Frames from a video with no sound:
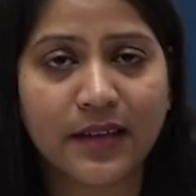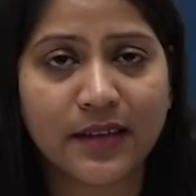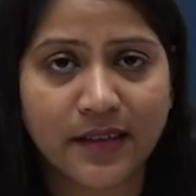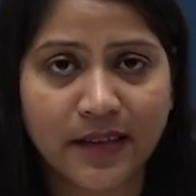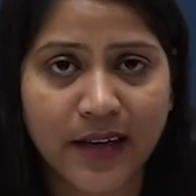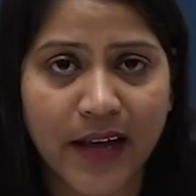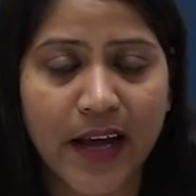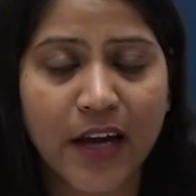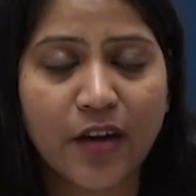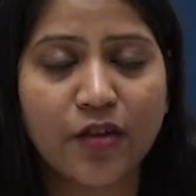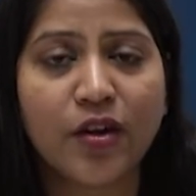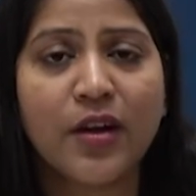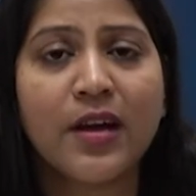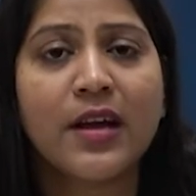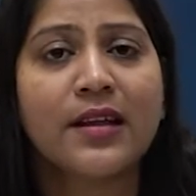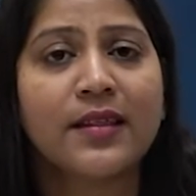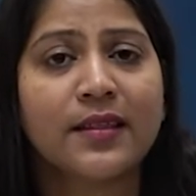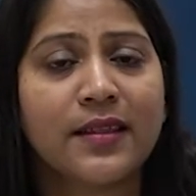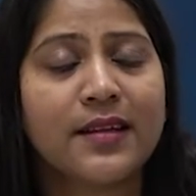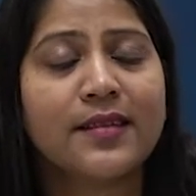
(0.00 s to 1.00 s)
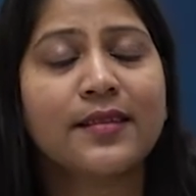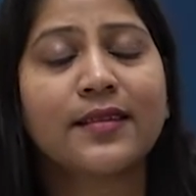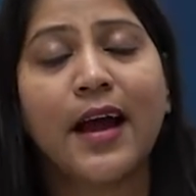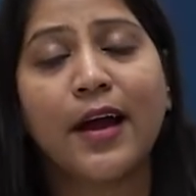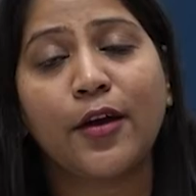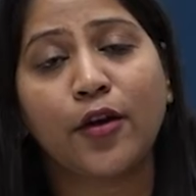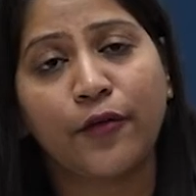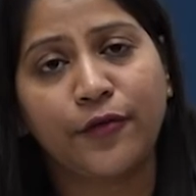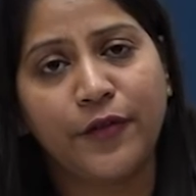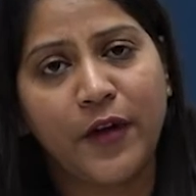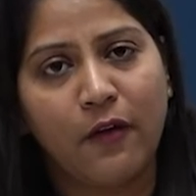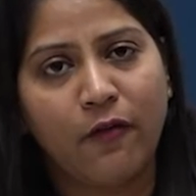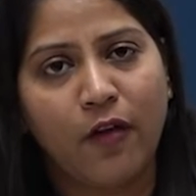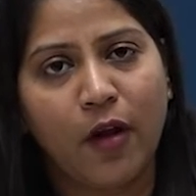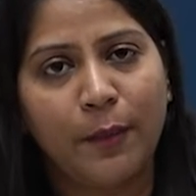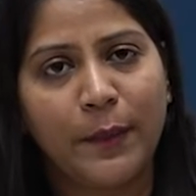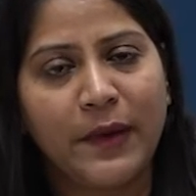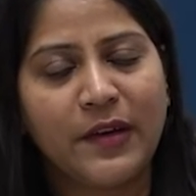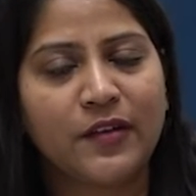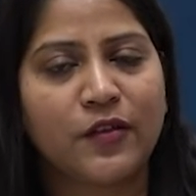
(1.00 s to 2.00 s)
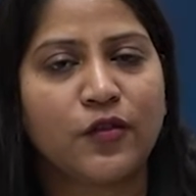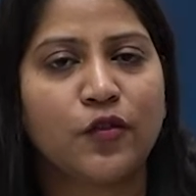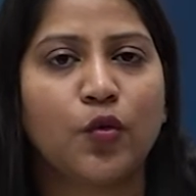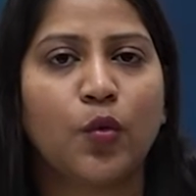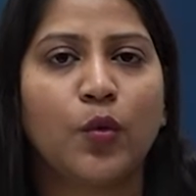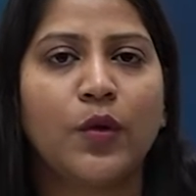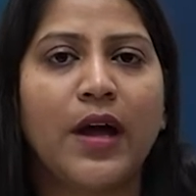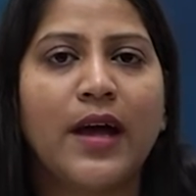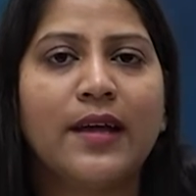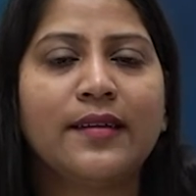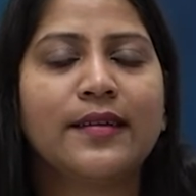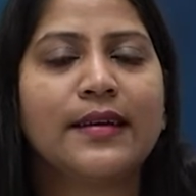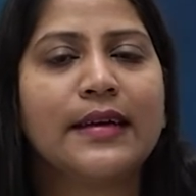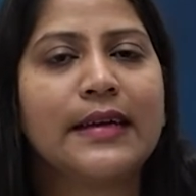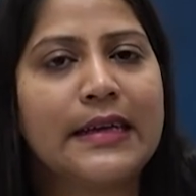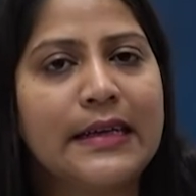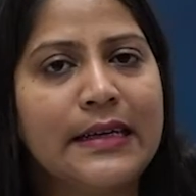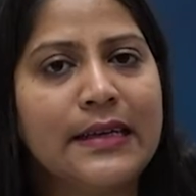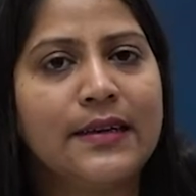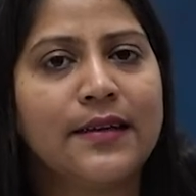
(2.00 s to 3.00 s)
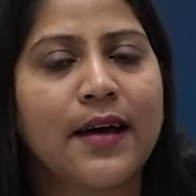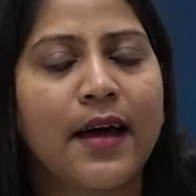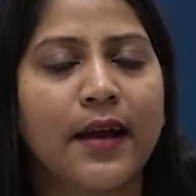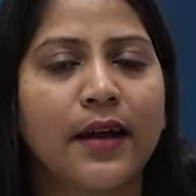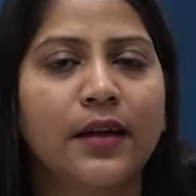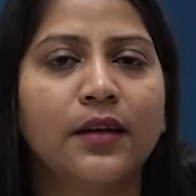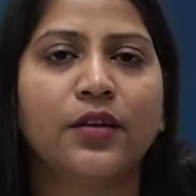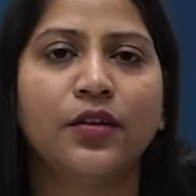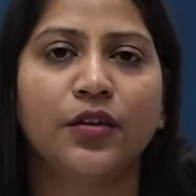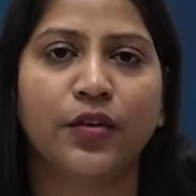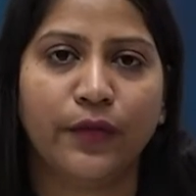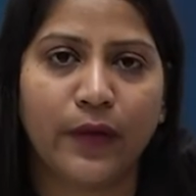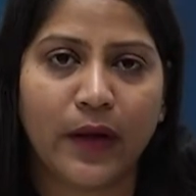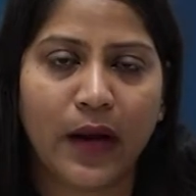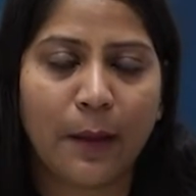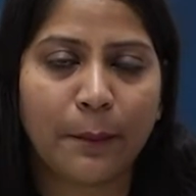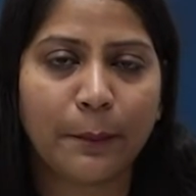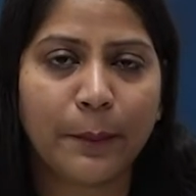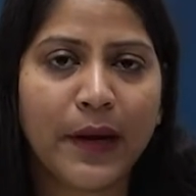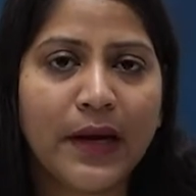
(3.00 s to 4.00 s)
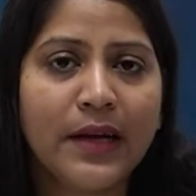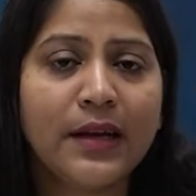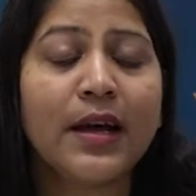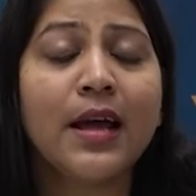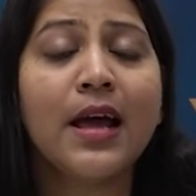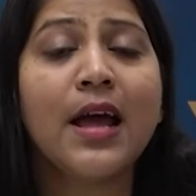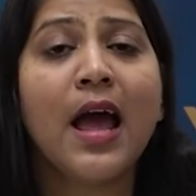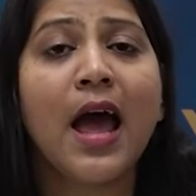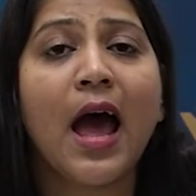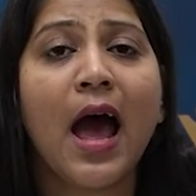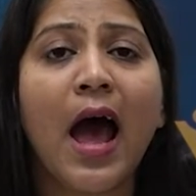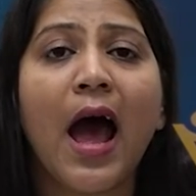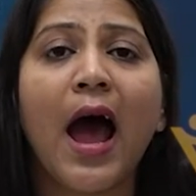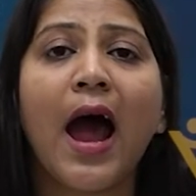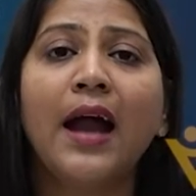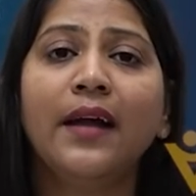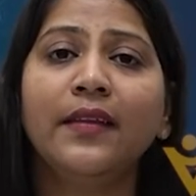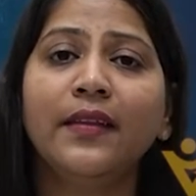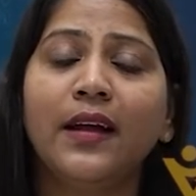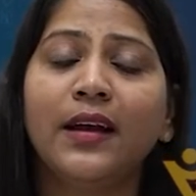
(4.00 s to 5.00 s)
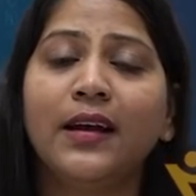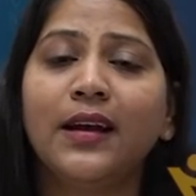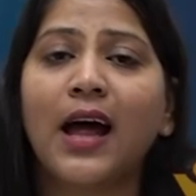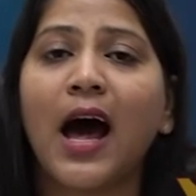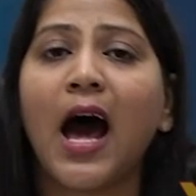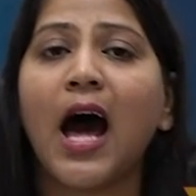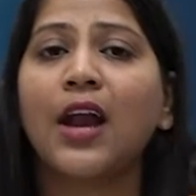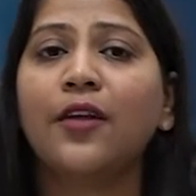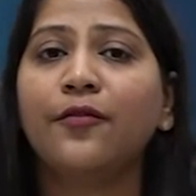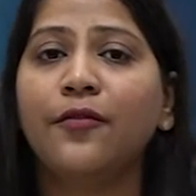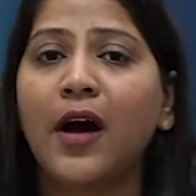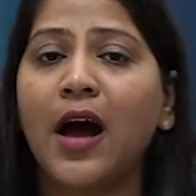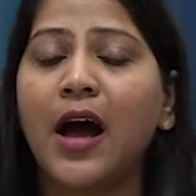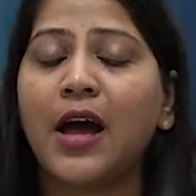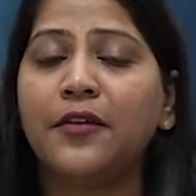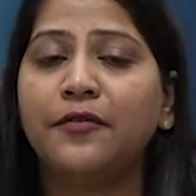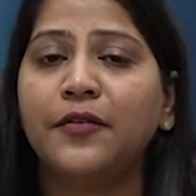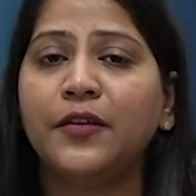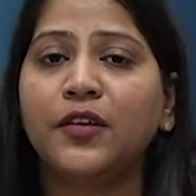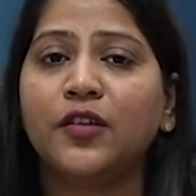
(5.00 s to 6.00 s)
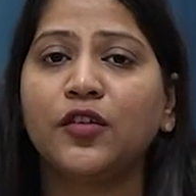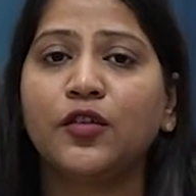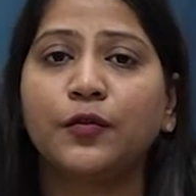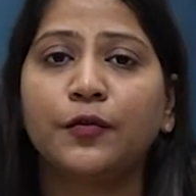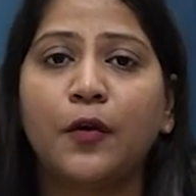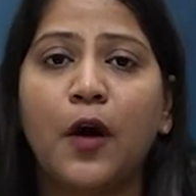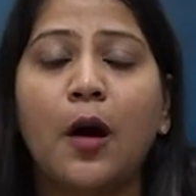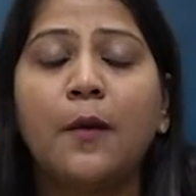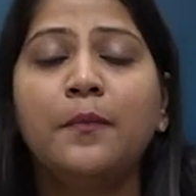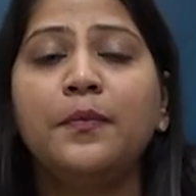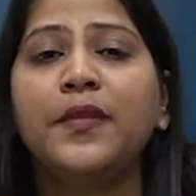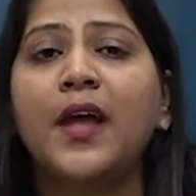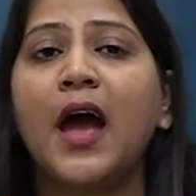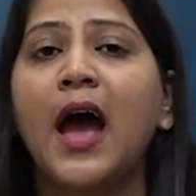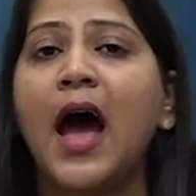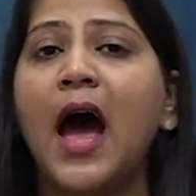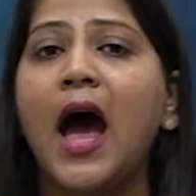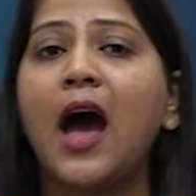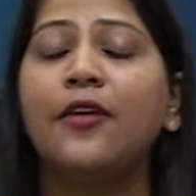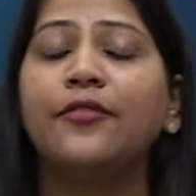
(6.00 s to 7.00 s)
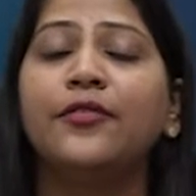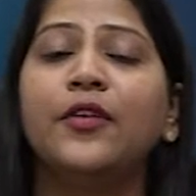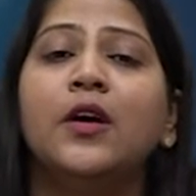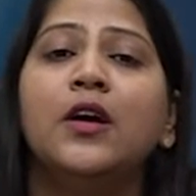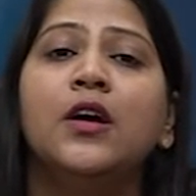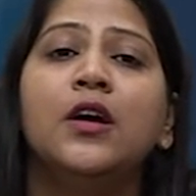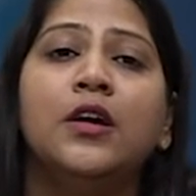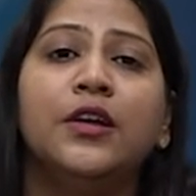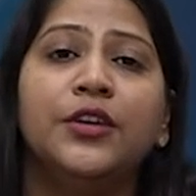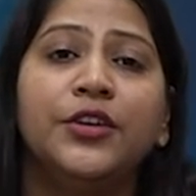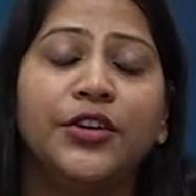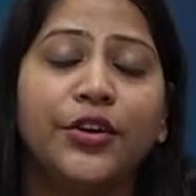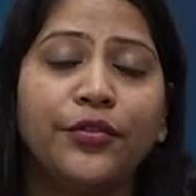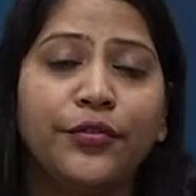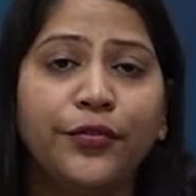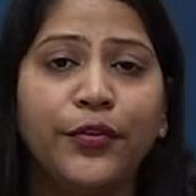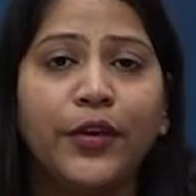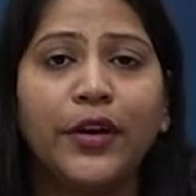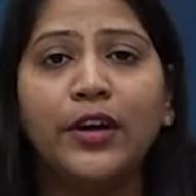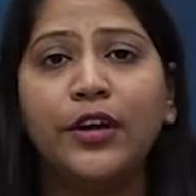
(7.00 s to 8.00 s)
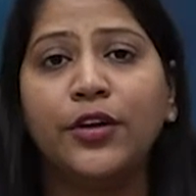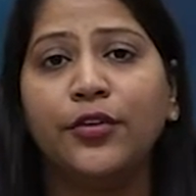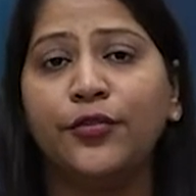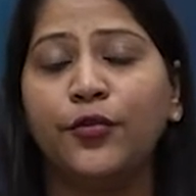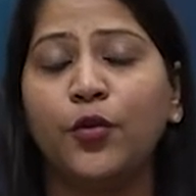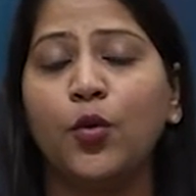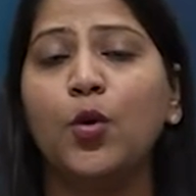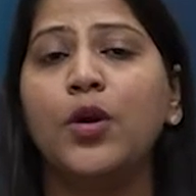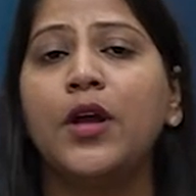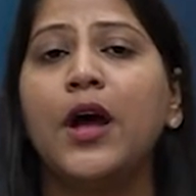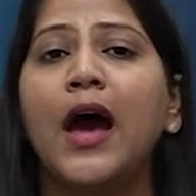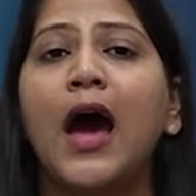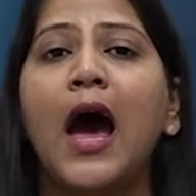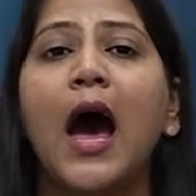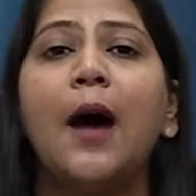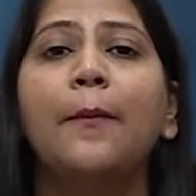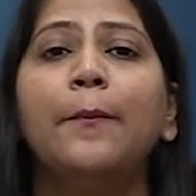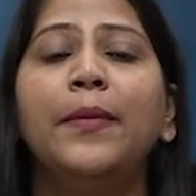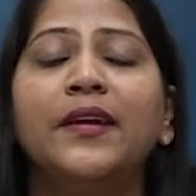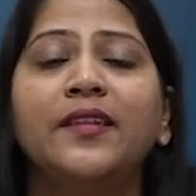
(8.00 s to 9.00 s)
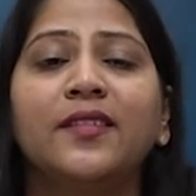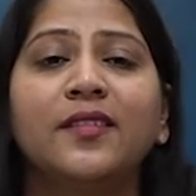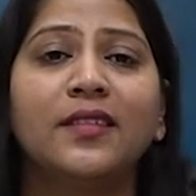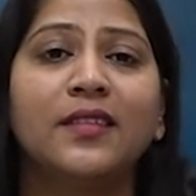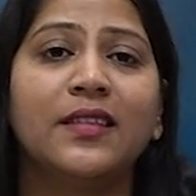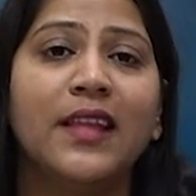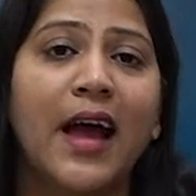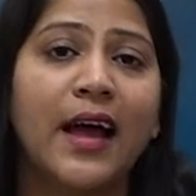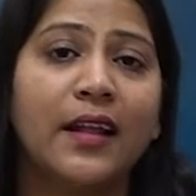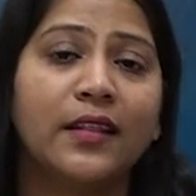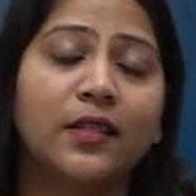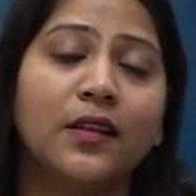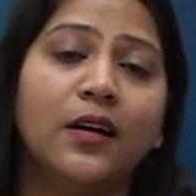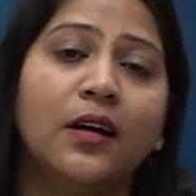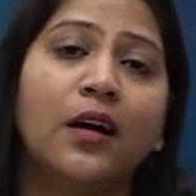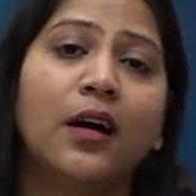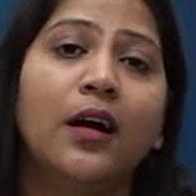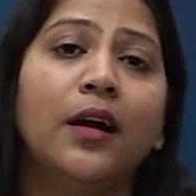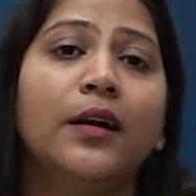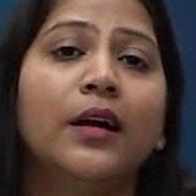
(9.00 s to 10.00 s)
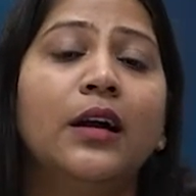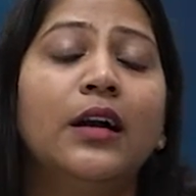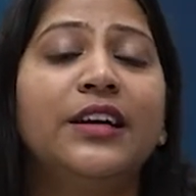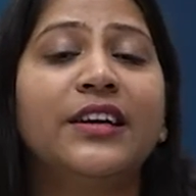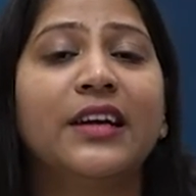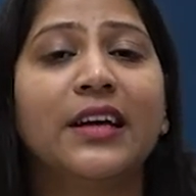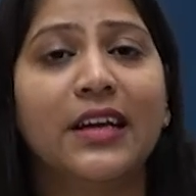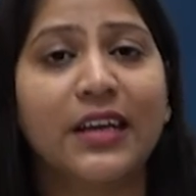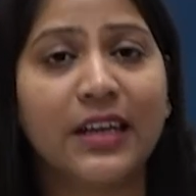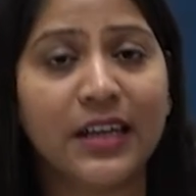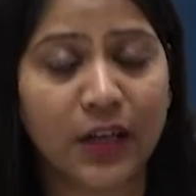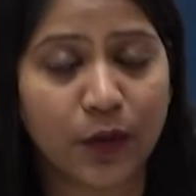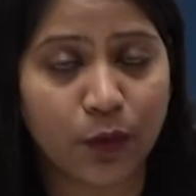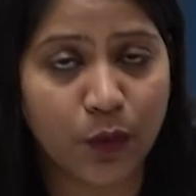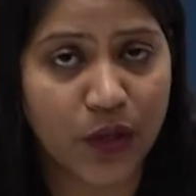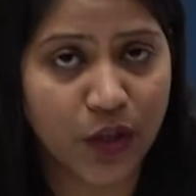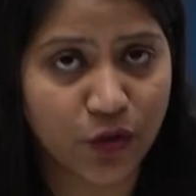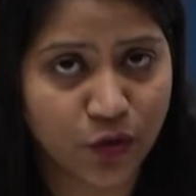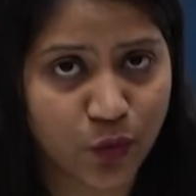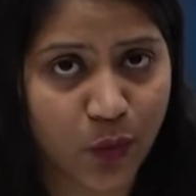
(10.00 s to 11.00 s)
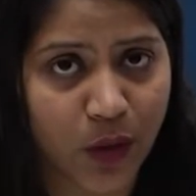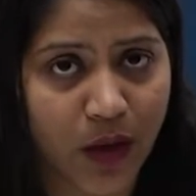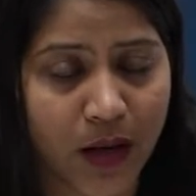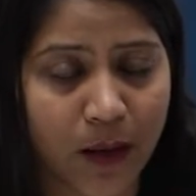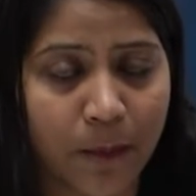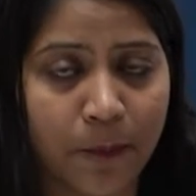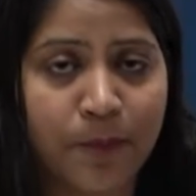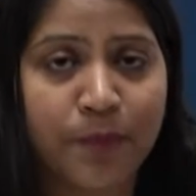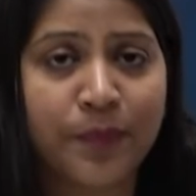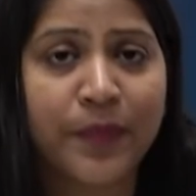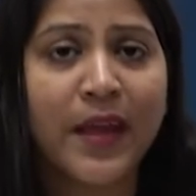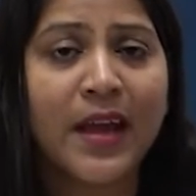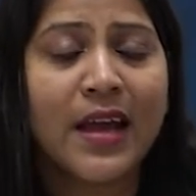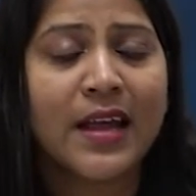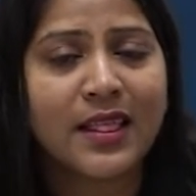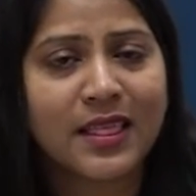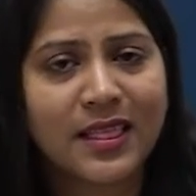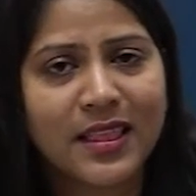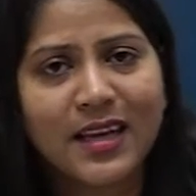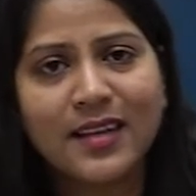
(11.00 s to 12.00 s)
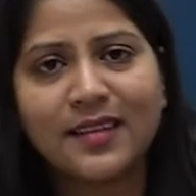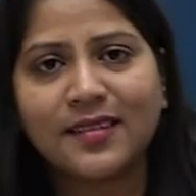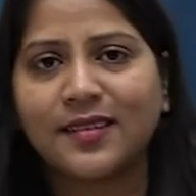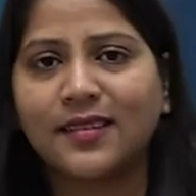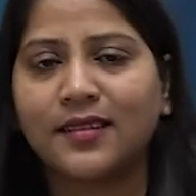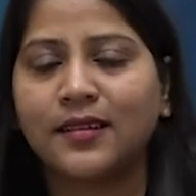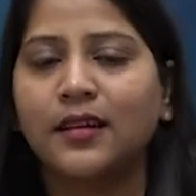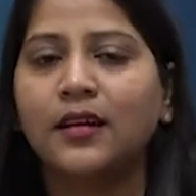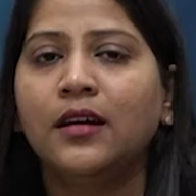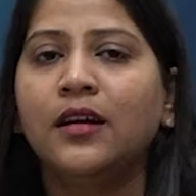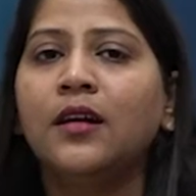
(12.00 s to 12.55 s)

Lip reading: stage, this kind of development is known as indirect development. And the larva, if it is formed, have different food habits than the adult individual. This